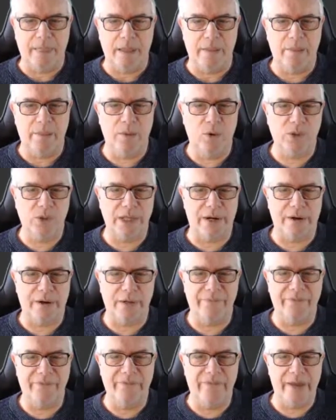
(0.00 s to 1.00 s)
those are
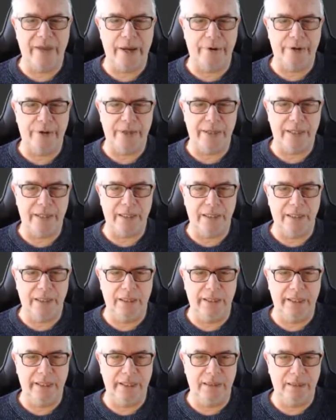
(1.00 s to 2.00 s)
very
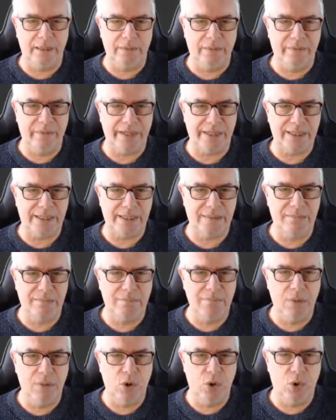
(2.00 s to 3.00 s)
little, very
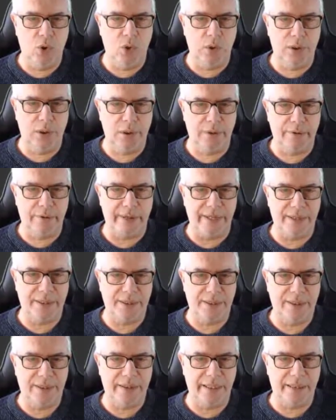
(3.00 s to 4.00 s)
small
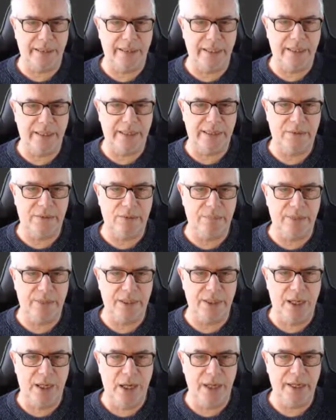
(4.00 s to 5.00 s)
correction that needs to be
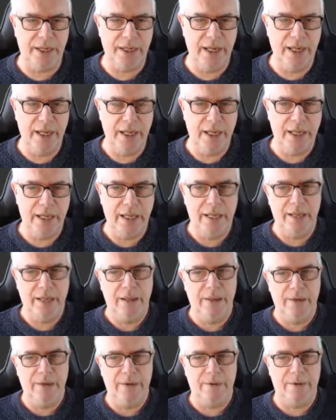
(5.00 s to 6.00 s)
done,
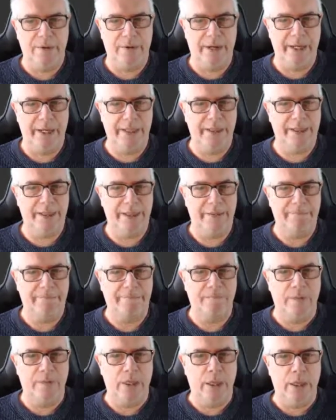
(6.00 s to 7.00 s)
right?
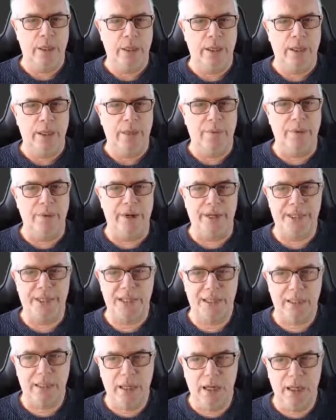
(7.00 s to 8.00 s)
The
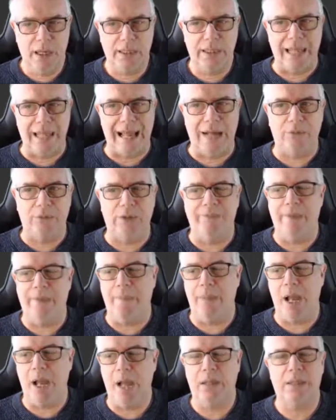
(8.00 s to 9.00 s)
result out of the
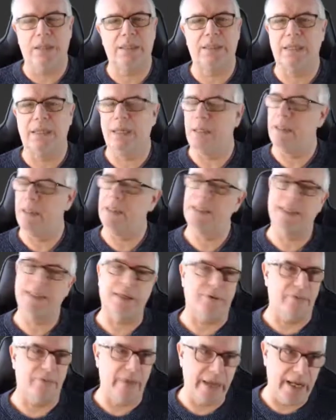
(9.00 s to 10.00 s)
box is
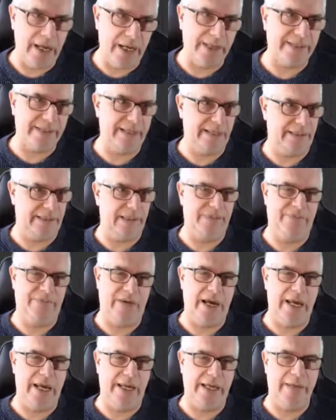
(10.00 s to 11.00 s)
really
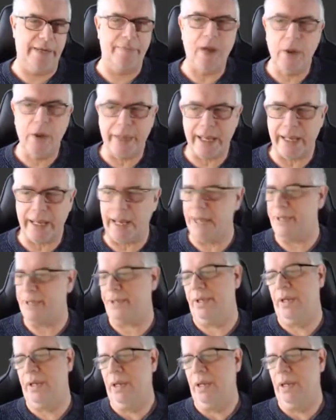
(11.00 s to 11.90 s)
satisfying. Okay, guys,